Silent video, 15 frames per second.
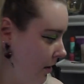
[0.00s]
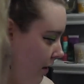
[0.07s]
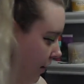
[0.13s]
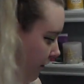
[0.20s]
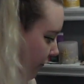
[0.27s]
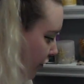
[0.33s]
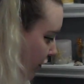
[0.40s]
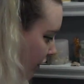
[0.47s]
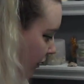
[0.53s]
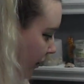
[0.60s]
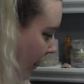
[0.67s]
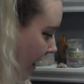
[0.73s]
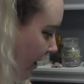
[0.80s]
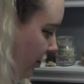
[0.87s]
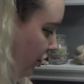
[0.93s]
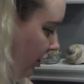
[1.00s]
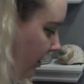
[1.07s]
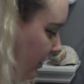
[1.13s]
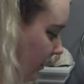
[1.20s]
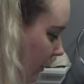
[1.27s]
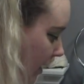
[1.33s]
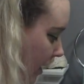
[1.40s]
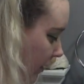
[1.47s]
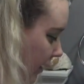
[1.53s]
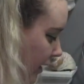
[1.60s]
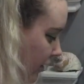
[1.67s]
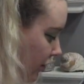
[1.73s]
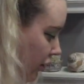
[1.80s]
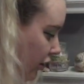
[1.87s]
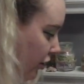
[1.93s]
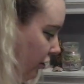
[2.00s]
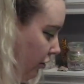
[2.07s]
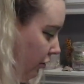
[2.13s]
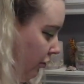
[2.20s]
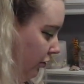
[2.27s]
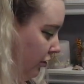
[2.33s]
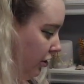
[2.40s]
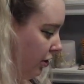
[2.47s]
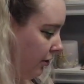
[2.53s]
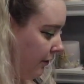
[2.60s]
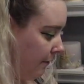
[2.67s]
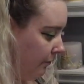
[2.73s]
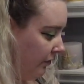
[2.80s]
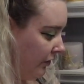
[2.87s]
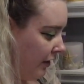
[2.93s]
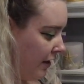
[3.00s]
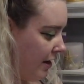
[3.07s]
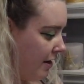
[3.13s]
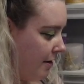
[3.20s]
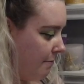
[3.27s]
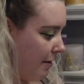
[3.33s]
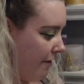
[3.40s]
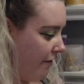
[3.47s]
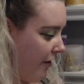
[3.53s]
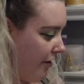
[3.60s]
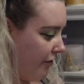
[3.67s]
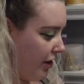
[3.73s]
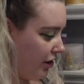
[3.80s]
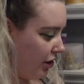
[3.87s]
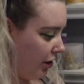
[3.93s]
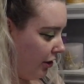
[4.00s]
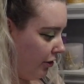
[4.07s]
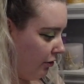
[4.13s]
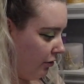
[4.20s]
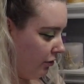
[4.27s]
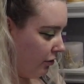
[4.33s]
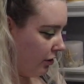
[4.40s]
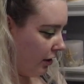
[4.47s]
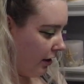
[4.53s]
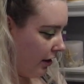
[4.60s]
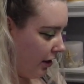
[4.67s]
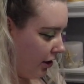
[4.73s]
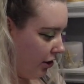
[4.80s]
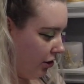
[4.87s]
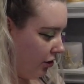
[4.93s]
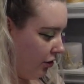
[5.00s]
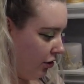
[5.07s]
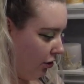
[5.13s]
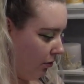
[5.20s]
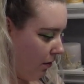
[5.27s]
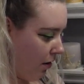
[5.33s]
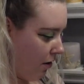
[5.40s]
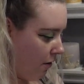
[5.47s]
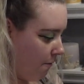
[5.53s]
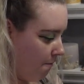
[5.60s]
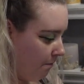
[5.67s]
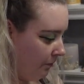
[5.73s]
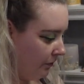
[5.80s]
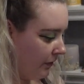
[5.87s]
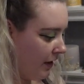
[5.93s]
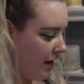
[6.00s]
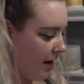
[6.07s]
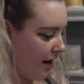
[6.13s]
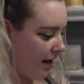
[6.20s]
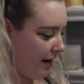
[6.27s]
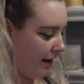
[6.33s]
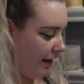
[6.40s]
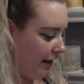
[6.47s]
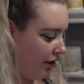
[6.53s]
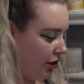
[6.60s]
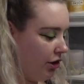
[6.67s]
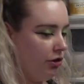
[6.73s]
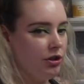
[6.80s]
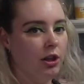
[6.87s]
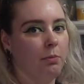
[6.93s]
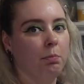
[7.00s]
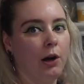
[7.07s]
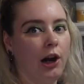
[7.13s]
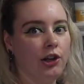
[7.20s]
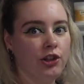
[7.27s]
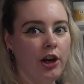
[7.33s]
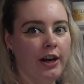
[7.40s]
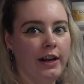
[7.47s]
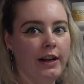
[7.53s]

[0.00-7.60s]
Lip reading: And for the lashes, I like to use, my favorite to use is Duo. And I like to use the brush on